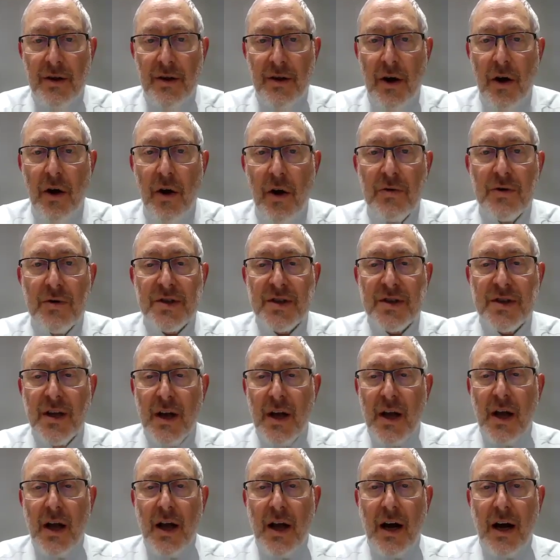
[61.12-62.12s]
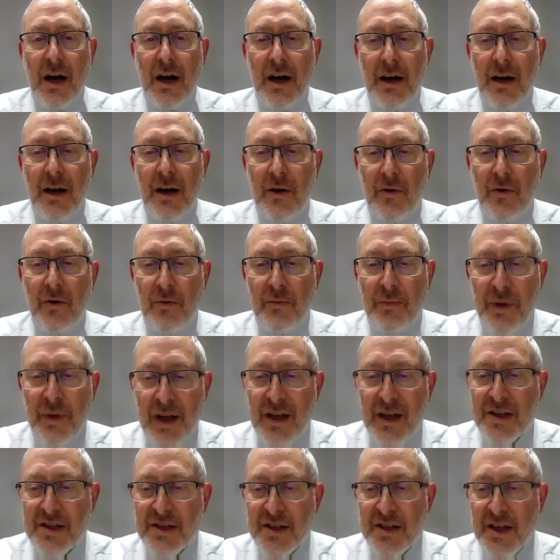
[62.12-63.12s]
the host,
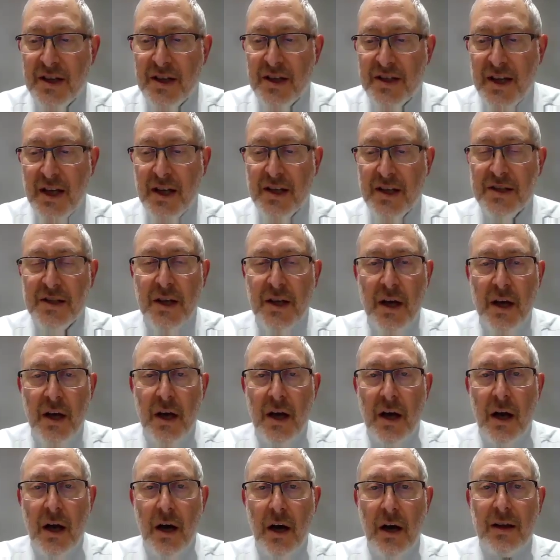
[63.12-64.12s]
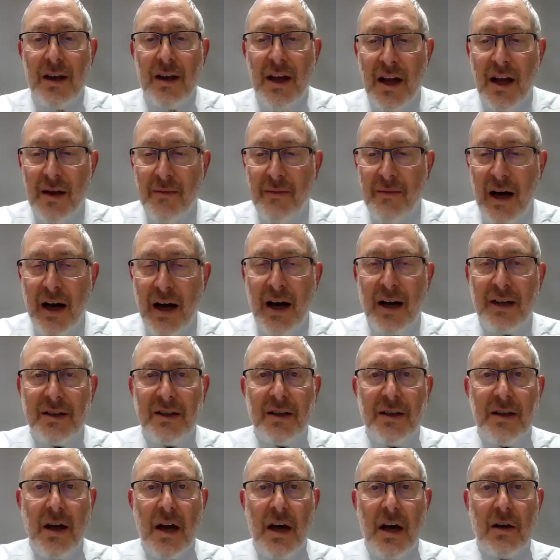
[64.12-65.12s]
begins and he says, Halach
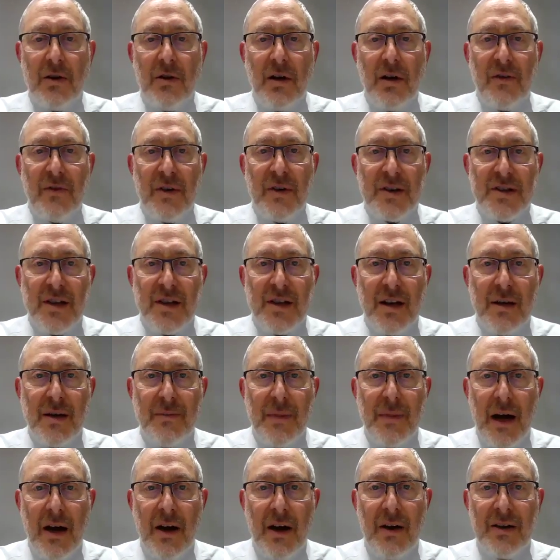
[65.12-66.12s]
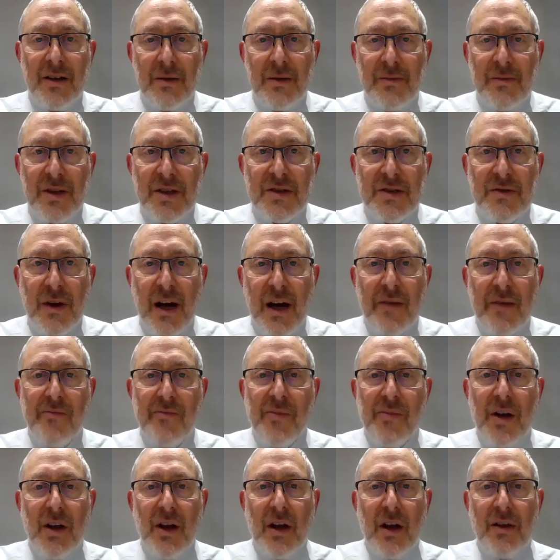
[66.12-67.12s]
ma'ani da'achila v'asana ba'ar de
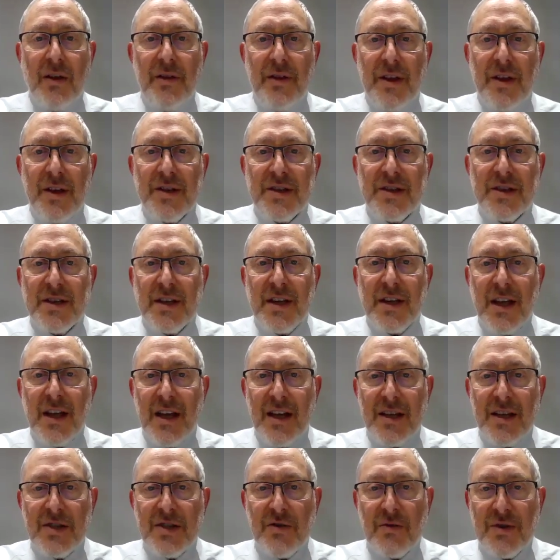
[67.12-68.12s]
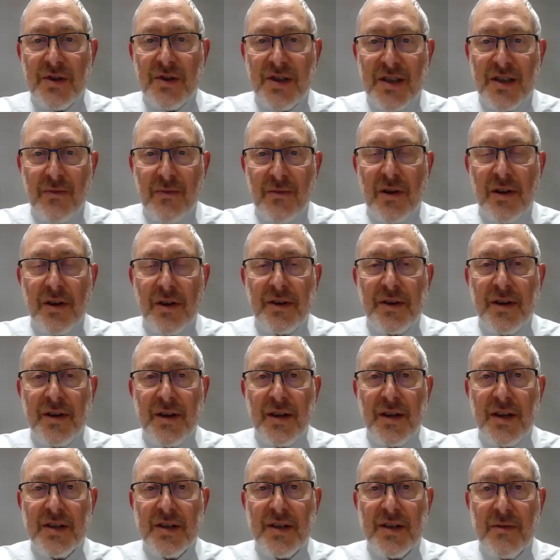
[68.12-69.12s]
Mitzrayim. This is, or similar to
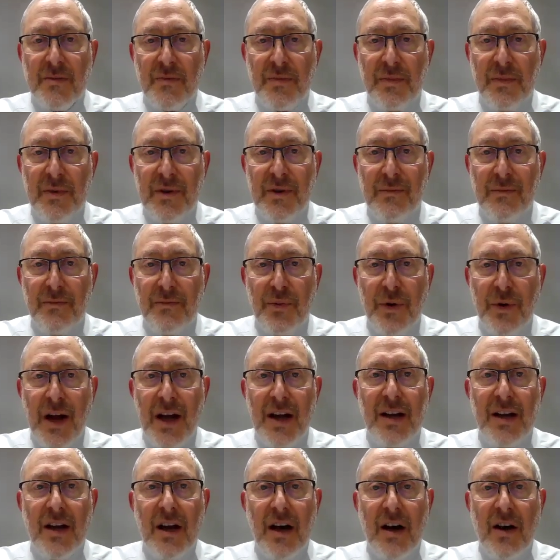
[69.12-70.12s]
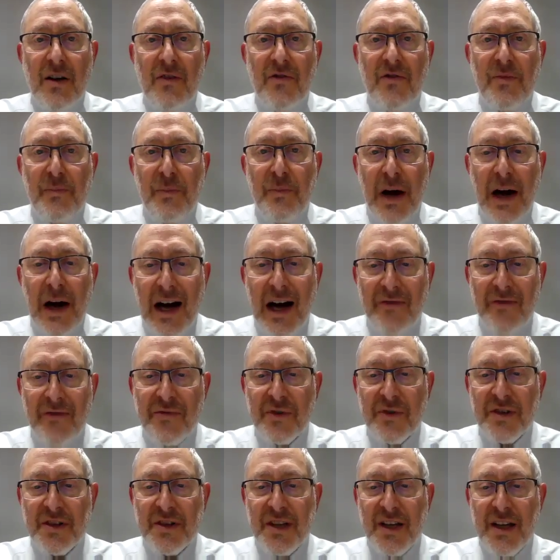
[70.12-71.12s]
this, bread of
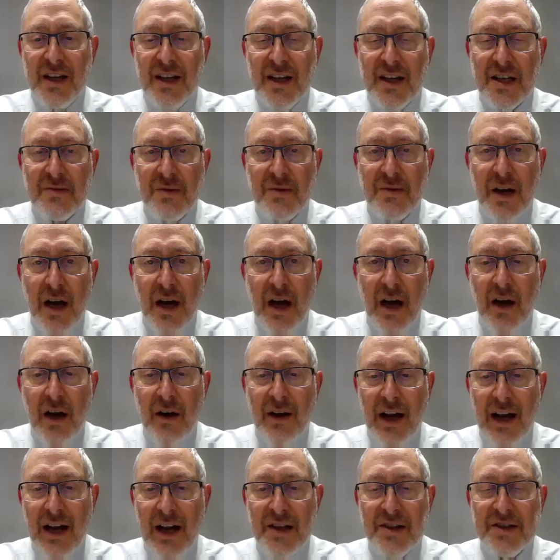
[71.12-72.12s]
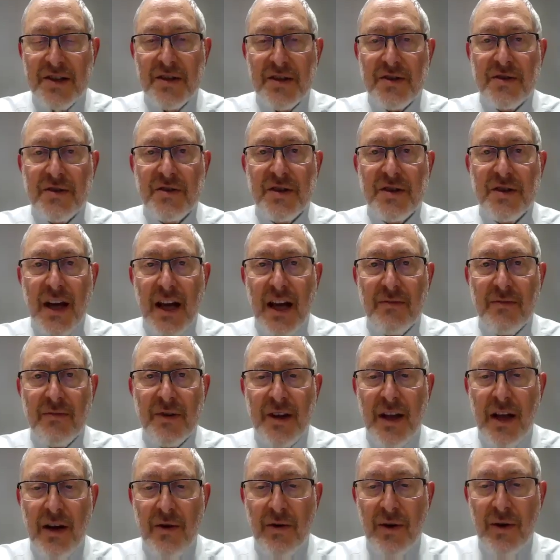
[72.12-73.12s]
poverty is what our ancestors ate
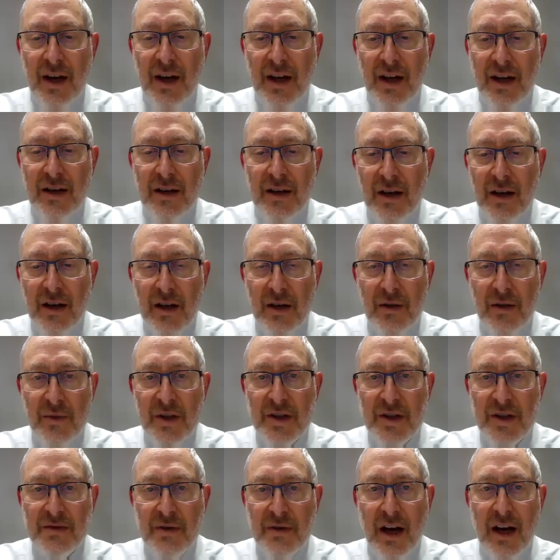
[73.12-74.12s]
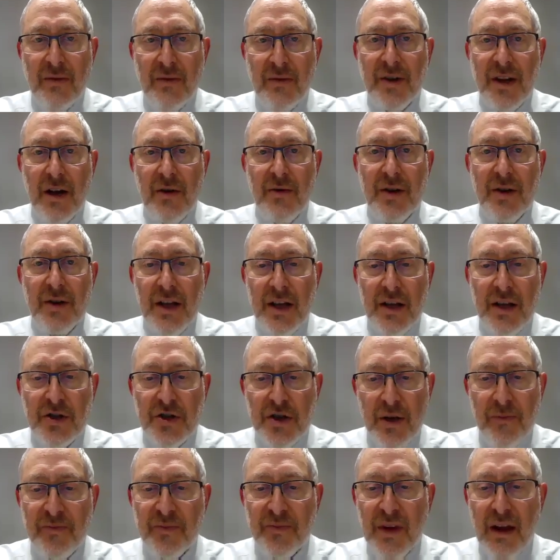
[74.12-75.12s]
when they were in Mitzrayim, when they were in
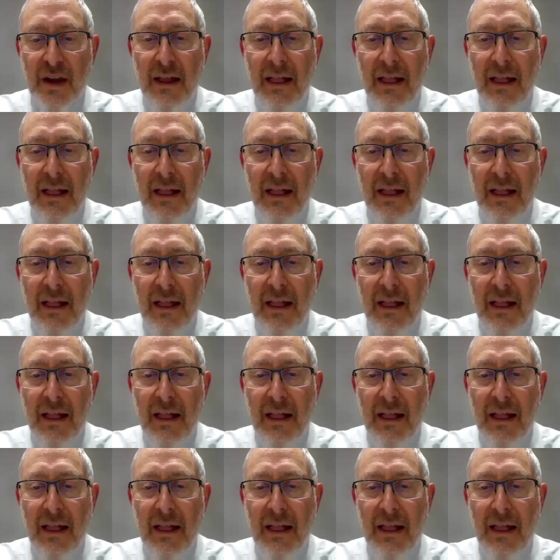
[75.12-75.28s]
Egypt.